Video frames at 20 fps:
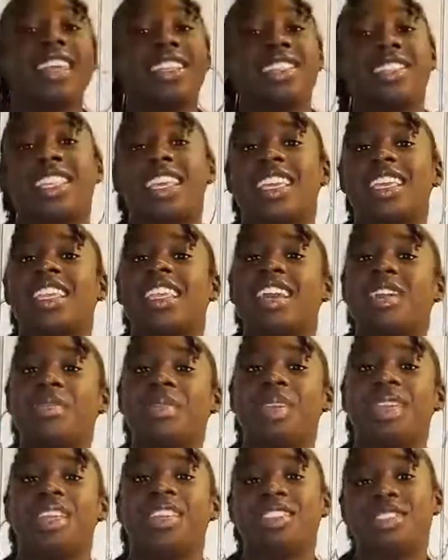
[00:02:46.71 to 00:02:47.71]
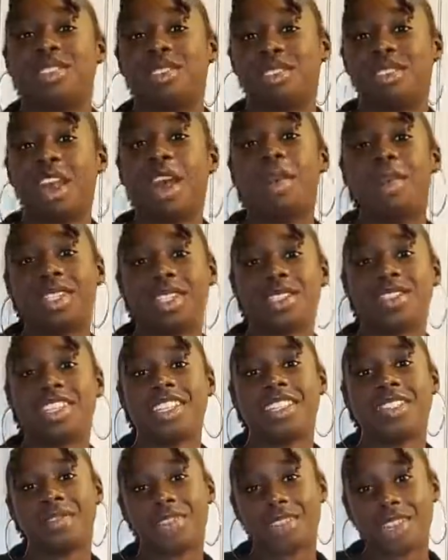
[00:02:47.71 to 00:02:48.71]
Second 9 weeks, you saw what you
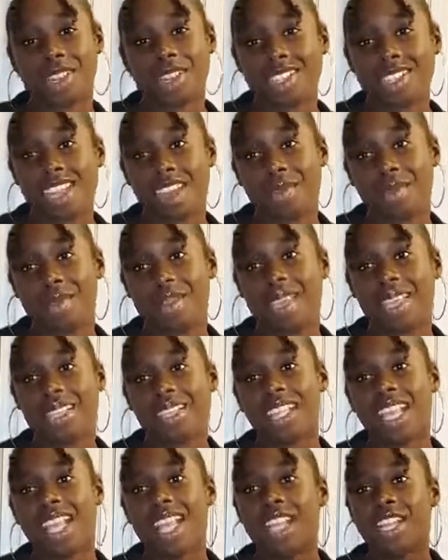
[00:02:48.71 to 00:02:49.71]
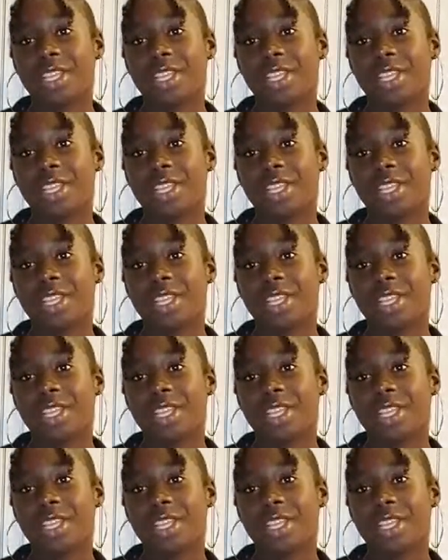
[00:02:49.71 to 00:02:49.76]
did in the first 9 weeks,